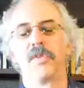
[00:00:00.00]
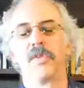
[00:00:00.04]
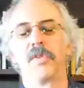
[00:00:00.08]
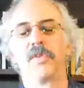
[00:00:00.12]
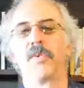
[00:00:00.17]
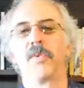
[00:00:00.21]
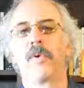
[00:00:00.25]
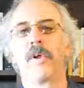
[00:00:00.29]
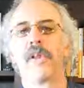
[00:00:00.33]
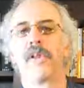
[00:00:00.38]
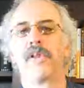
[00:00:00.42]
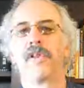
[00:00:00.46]
with
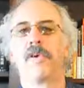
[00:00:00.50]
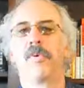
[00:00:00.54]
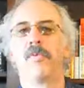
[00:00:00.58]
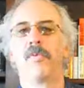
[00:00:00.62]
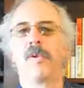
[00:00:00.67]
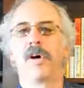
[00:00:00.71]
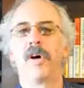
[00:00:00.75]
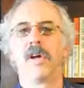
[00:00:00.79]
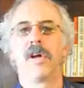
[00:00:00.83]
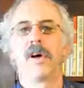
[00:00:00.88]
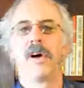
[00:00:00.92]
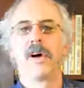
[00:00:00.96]

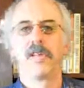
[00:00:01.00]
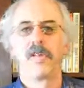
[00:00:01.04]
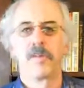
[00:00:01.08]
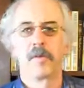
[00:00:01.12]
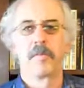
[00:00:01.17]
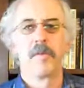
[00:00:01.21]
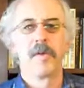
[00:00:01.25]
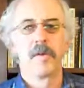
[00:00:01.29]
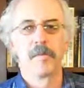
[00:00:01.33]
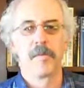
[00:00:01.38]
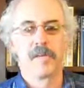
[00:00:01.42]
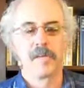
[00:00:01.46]
what other
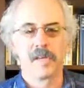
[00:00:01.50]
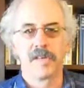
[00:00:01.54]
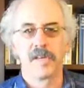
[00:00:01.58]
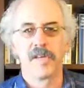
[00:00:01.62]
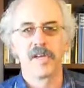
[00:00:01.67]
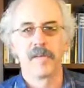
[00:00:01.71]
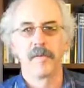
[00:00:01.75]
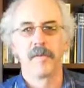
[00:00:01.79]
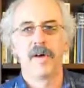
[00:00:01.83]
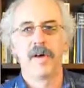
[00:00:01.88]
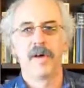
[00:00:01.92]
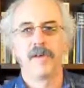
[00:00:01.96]
people
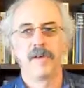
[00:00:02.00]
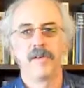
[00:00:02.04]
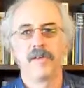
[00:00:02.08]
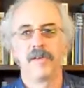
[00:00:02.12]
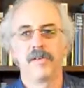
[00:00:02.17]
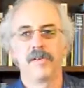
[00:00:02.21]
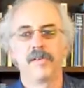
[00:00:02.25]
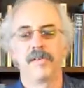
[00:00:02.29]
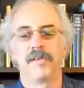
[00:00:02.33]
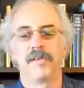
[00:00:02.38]
think about you.